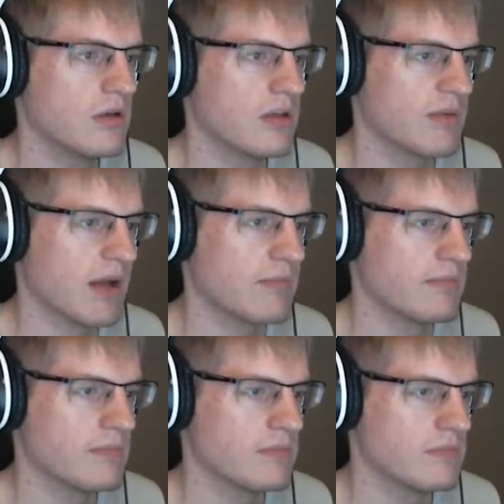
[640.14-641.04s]
Come on.
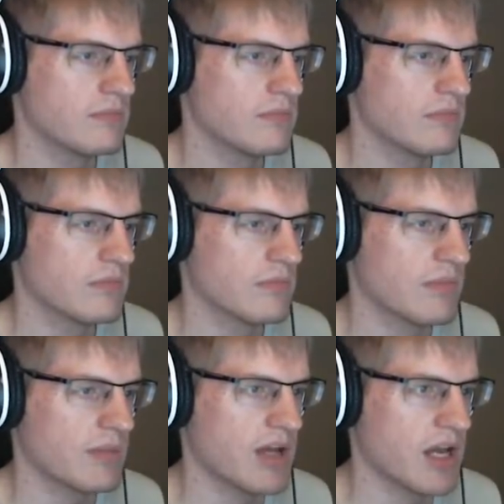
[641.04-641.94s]

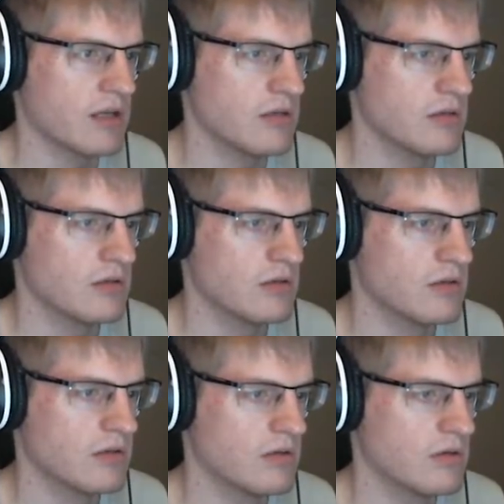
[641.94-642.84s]
Come on.
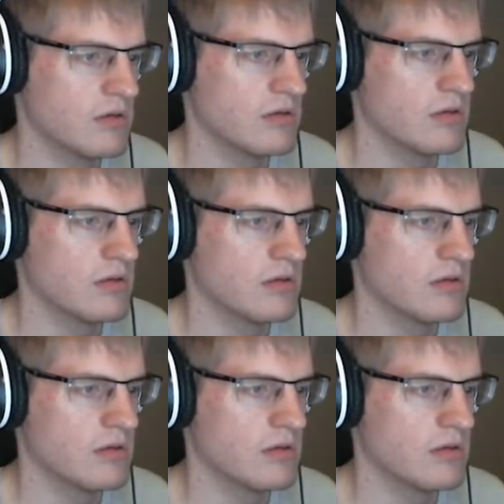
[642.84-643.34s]
There,